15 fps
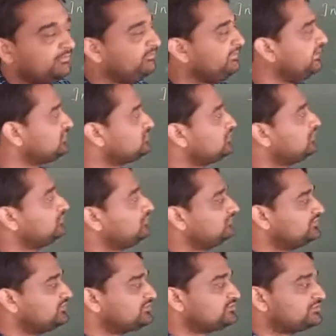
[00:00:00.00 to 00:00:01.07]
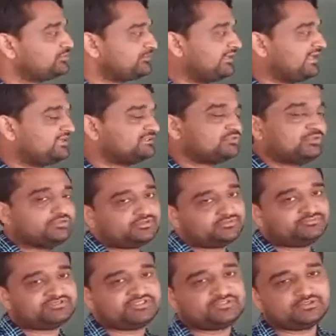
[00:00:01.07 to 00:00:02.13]
based on this Planck's
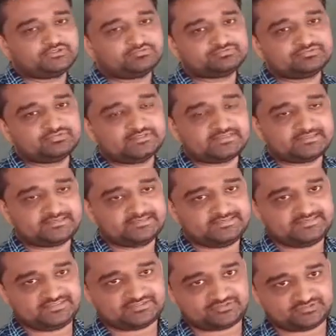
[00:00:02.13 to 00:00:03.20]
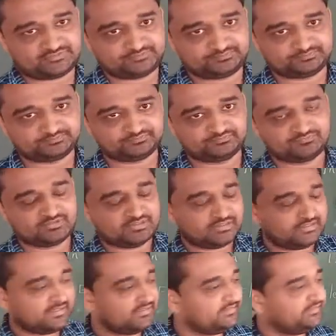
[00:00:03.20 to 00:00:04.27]
quantum theory of radiation,
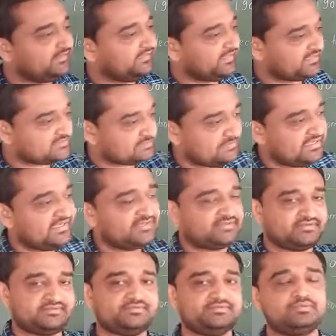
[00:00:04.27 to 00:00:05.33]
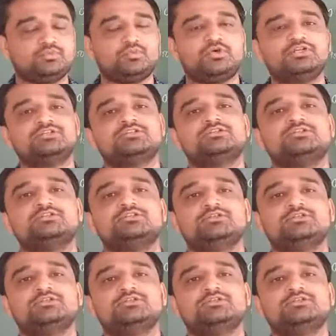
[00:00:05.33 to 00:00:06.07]
and he explained what?